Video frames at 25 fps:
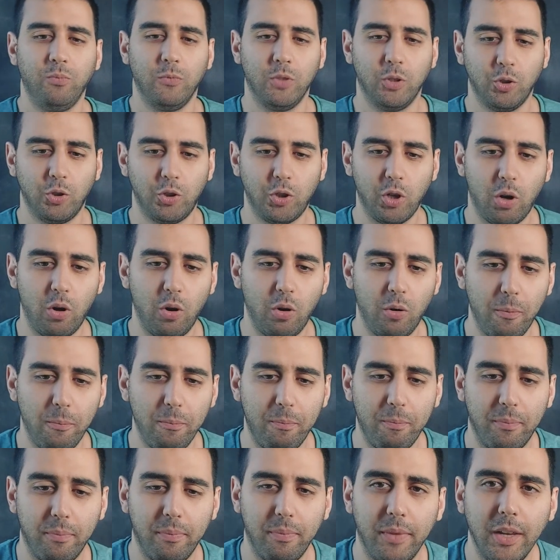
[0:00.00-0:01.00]
So
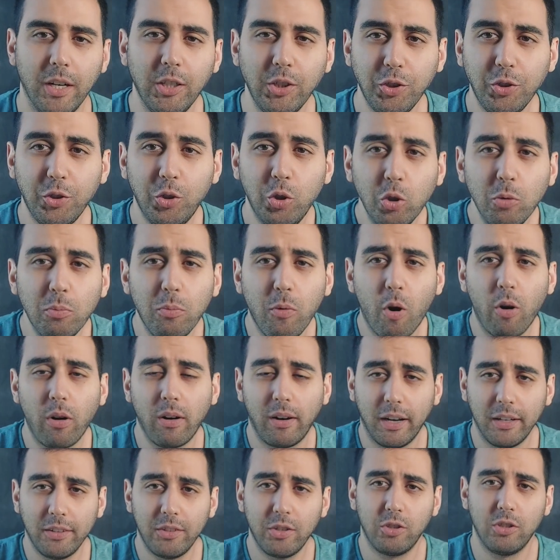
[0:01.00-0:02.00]
there's two more
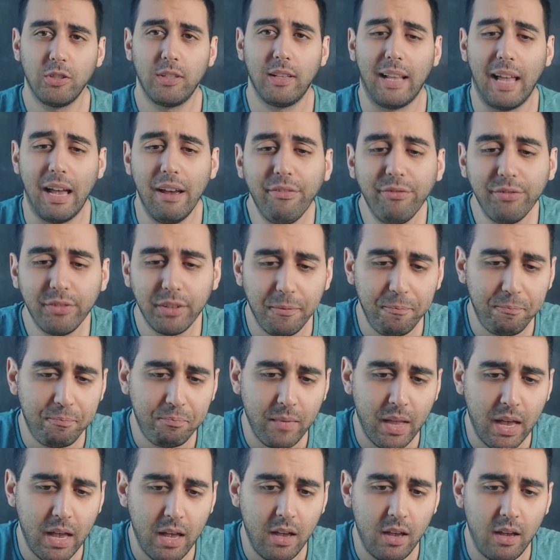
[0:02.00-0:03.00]
letters left,
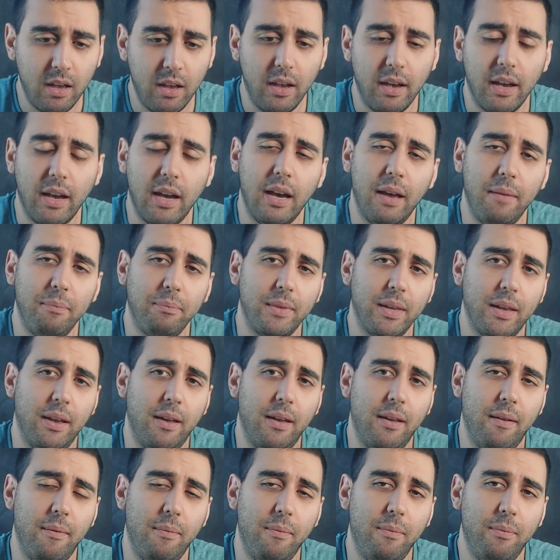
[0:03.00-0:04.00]
and
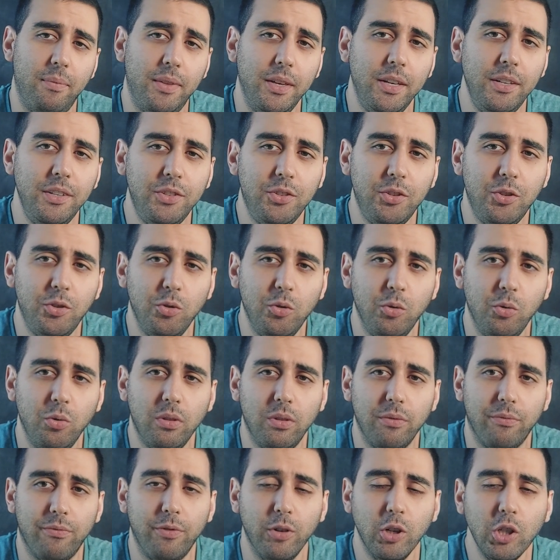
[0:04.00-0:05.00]
these two,
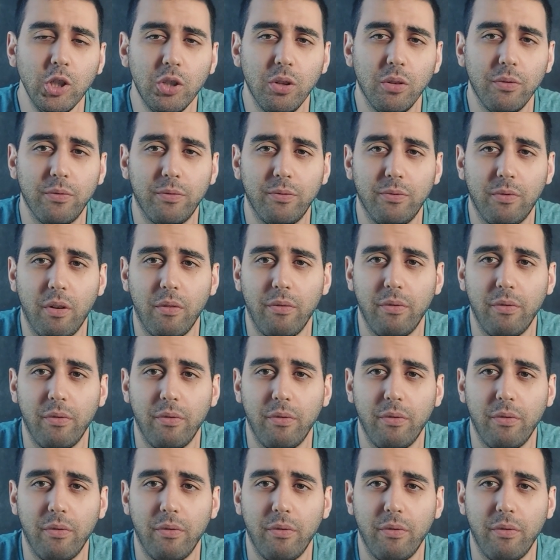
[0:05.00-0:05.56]
the first of